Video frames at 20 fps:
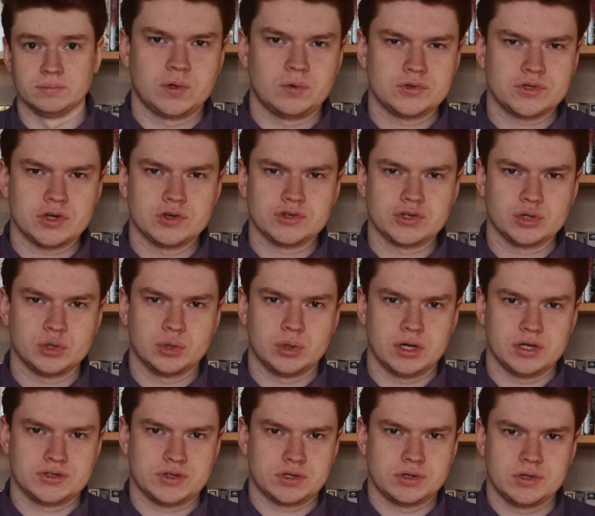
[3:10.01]
There was also
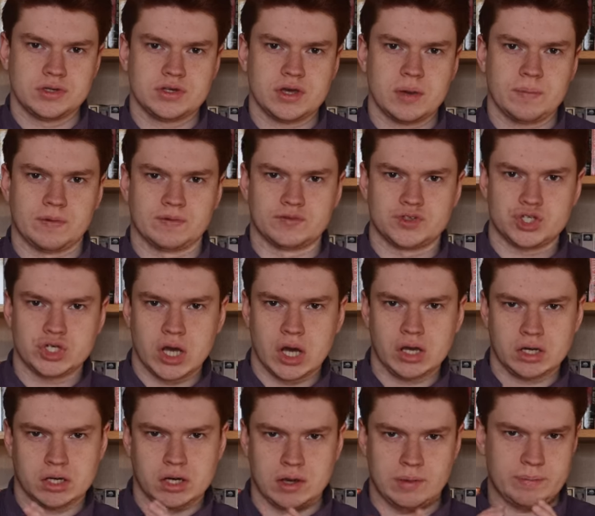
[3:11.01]
a certain type of
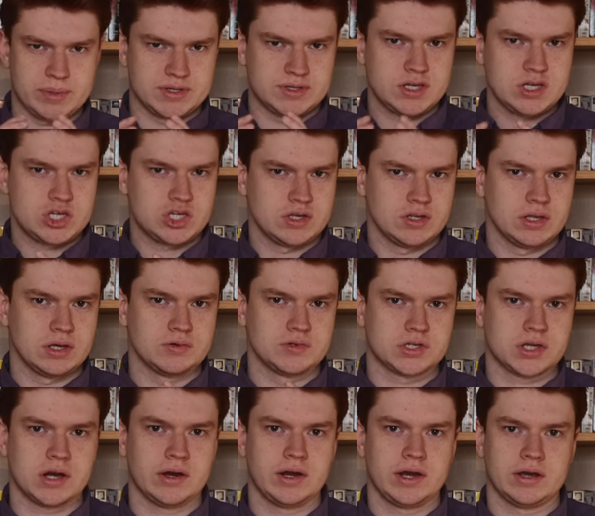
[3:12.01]
shot composition that was
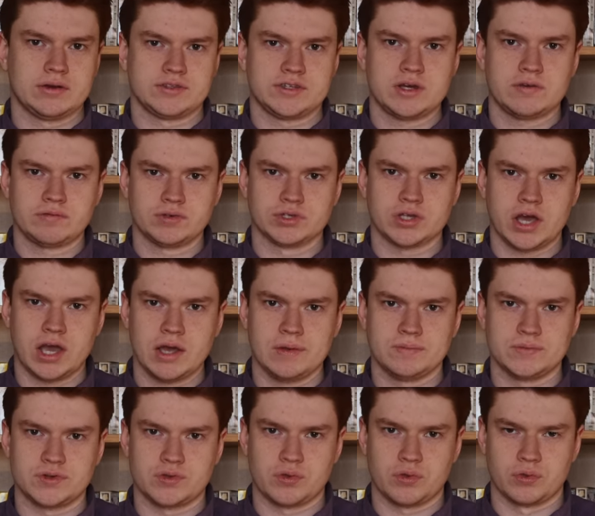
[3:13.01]
carried out several
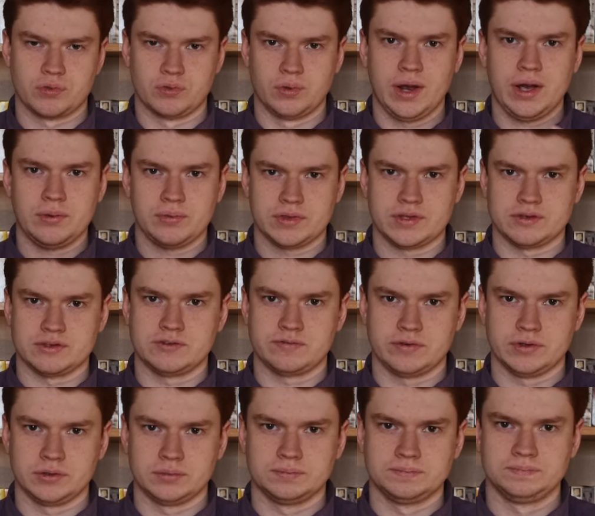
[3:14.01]
times throughout this film.